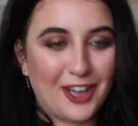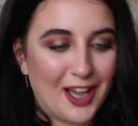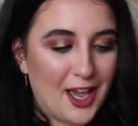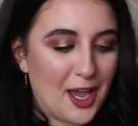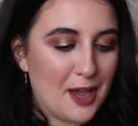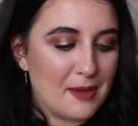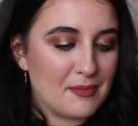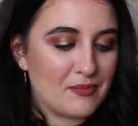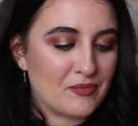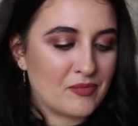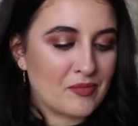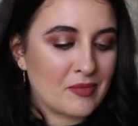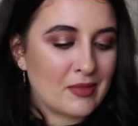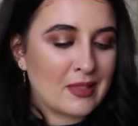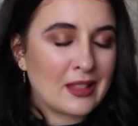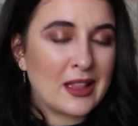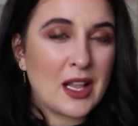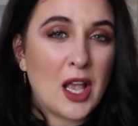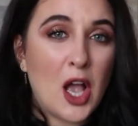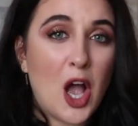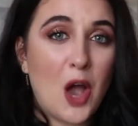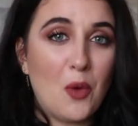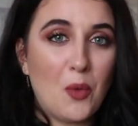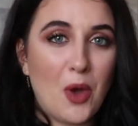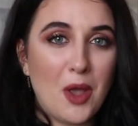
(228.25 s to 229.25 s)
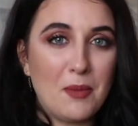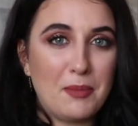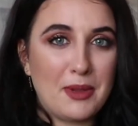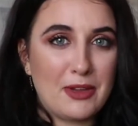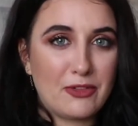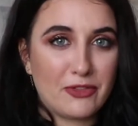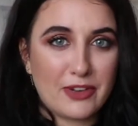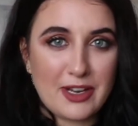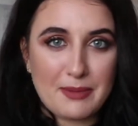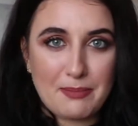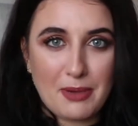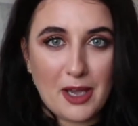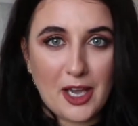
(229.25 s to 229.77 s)
I won't be
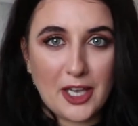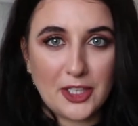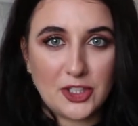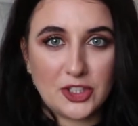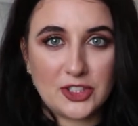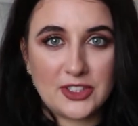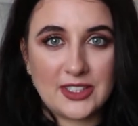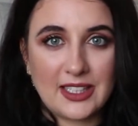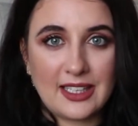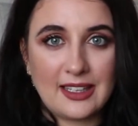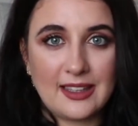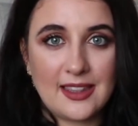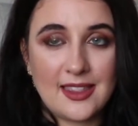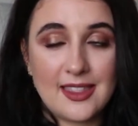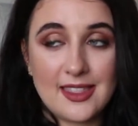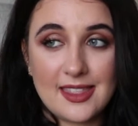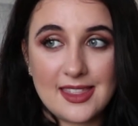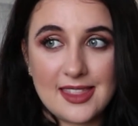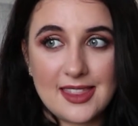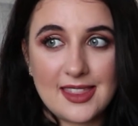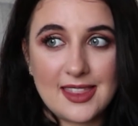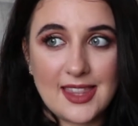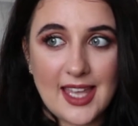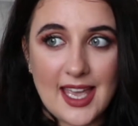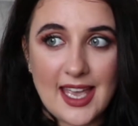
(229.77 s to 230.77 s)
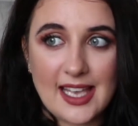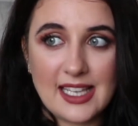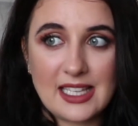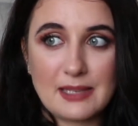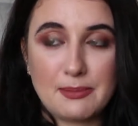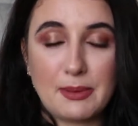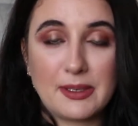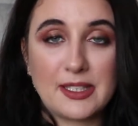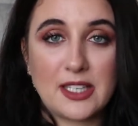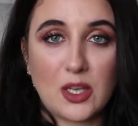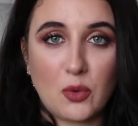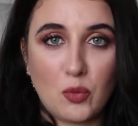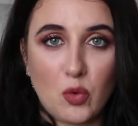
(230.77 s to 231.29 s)
repurchasing this,
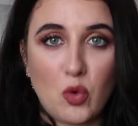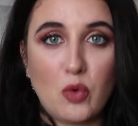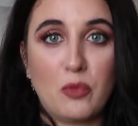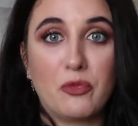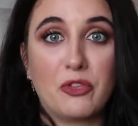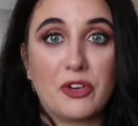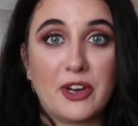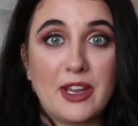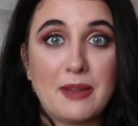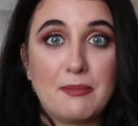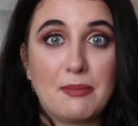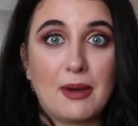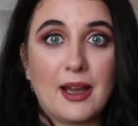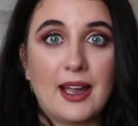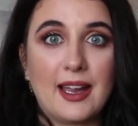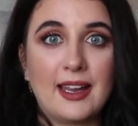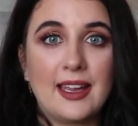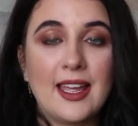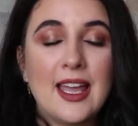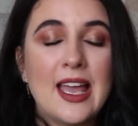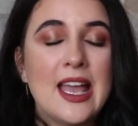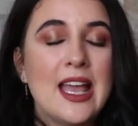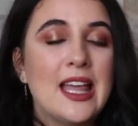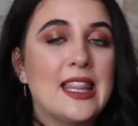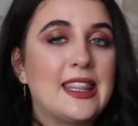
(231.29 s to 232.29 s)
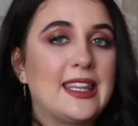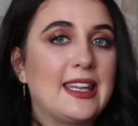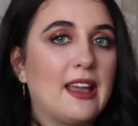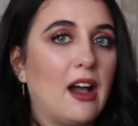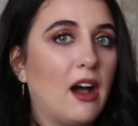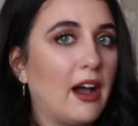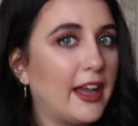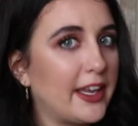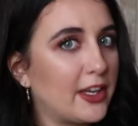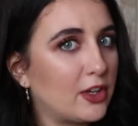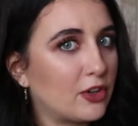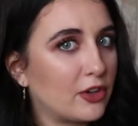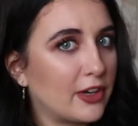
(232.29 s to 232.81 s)
but I will rebuy the
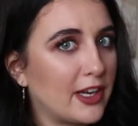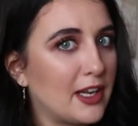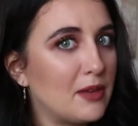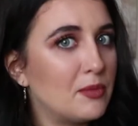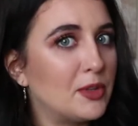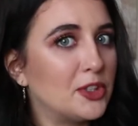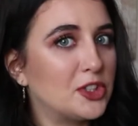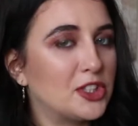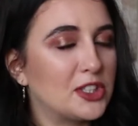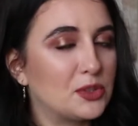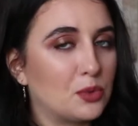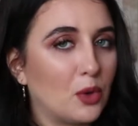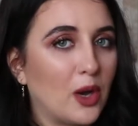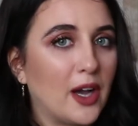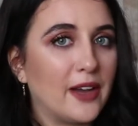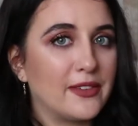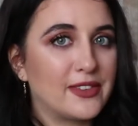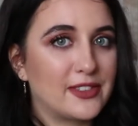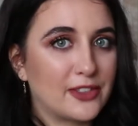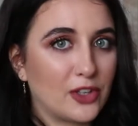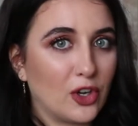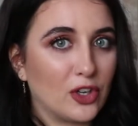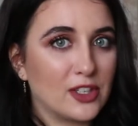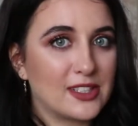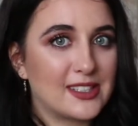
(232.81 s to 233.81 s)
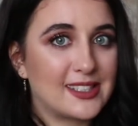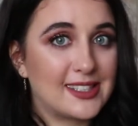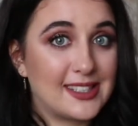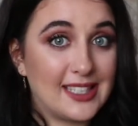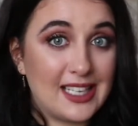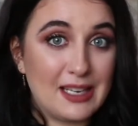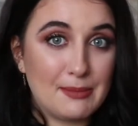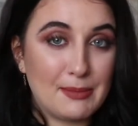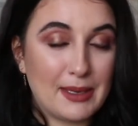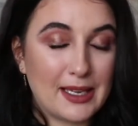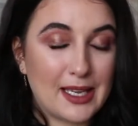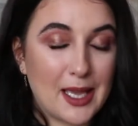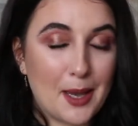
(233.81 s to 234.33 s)
eye cream, which is what I've got still
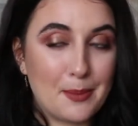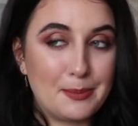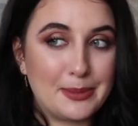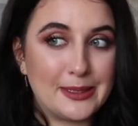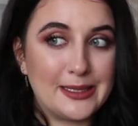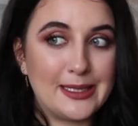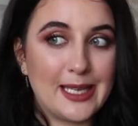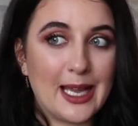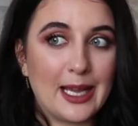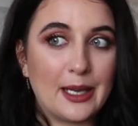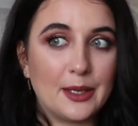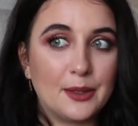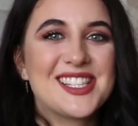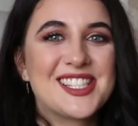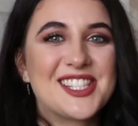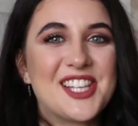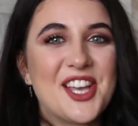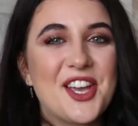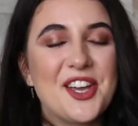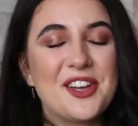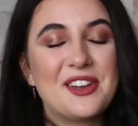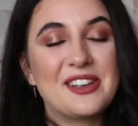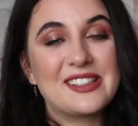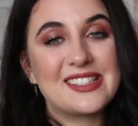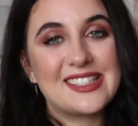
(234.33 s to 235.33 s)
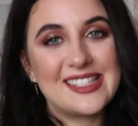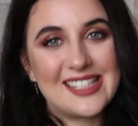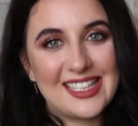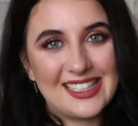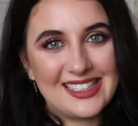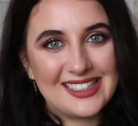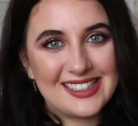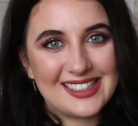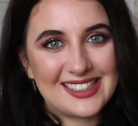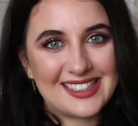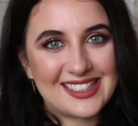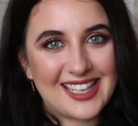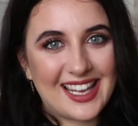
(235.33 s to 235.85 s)
in my cupboard now. So still
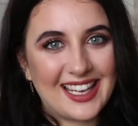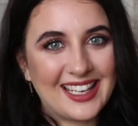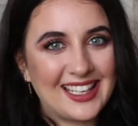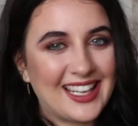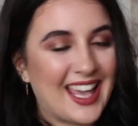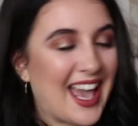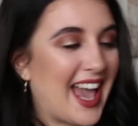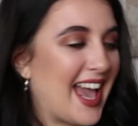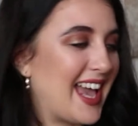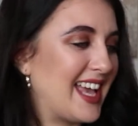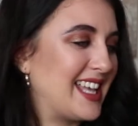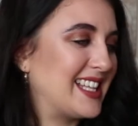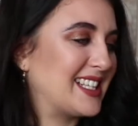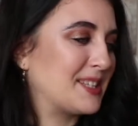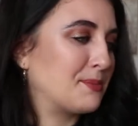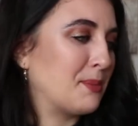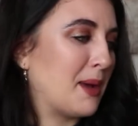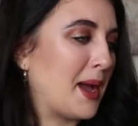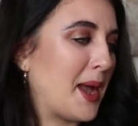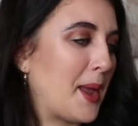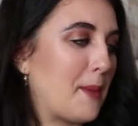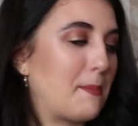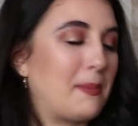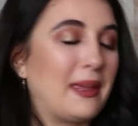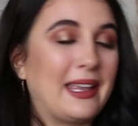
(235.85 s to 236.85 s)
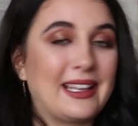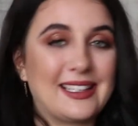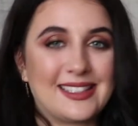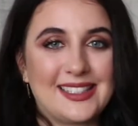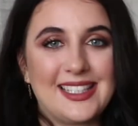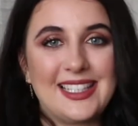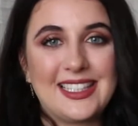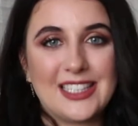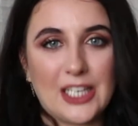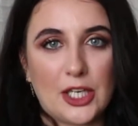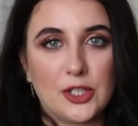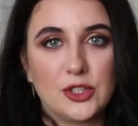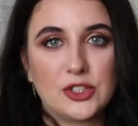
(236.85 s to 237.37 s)
in skincare is my
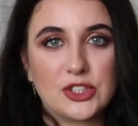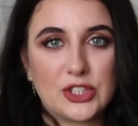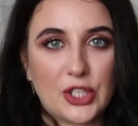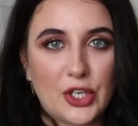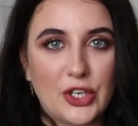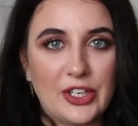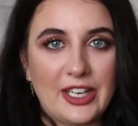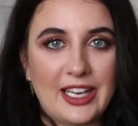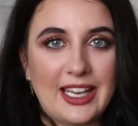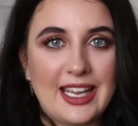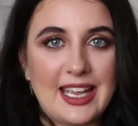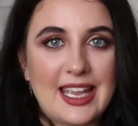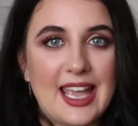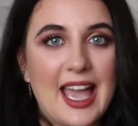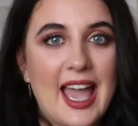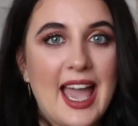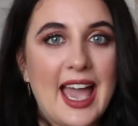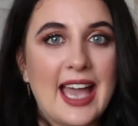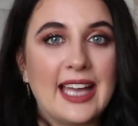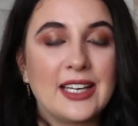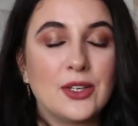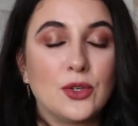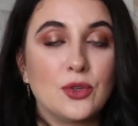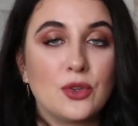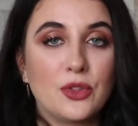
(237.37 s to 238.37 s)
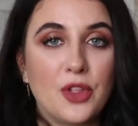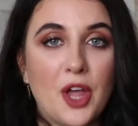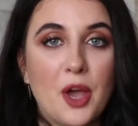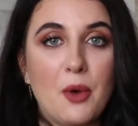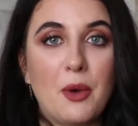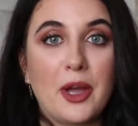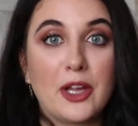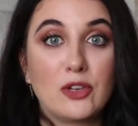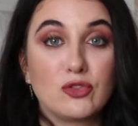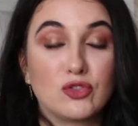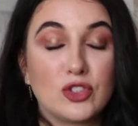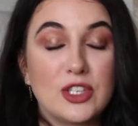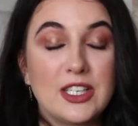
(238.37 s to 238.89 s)
Pixie Glow Tonic, and although
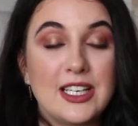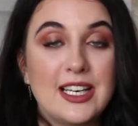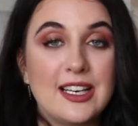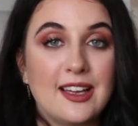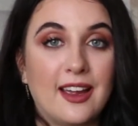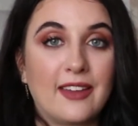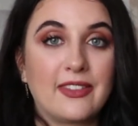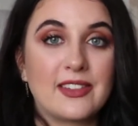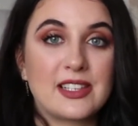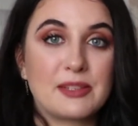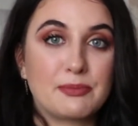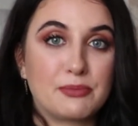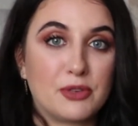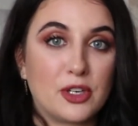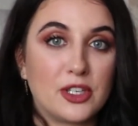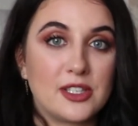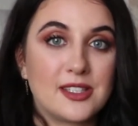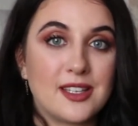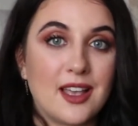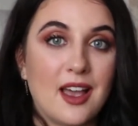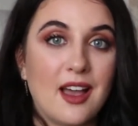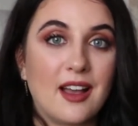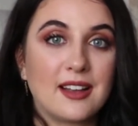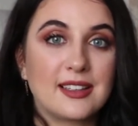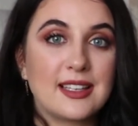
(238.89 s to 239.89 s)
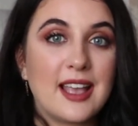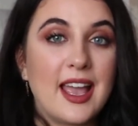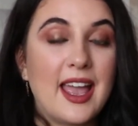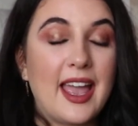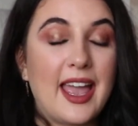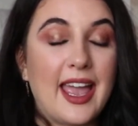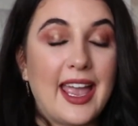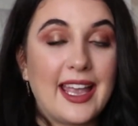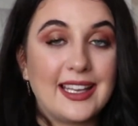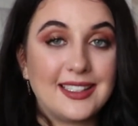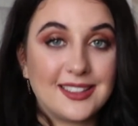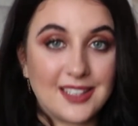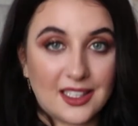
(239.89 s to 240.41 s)
I really like this product,
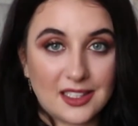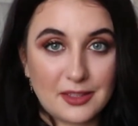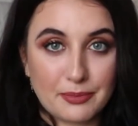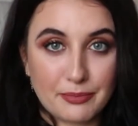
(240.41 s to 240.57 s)
it does